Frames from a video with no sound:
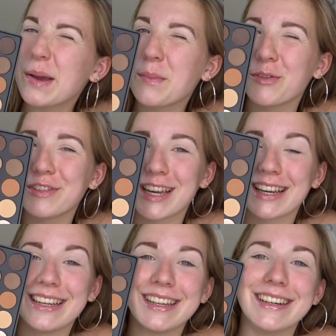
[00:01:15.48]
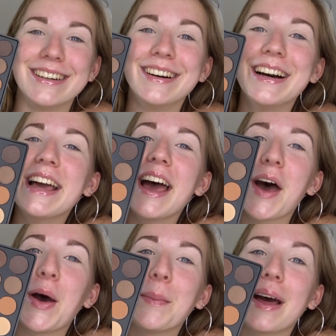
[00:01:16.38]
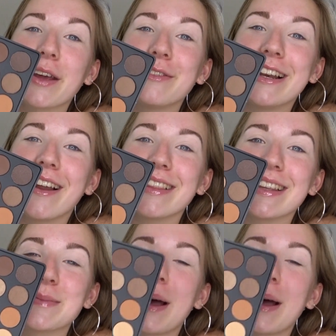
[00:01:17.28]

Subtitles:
Jaclyn Hill, and I really like this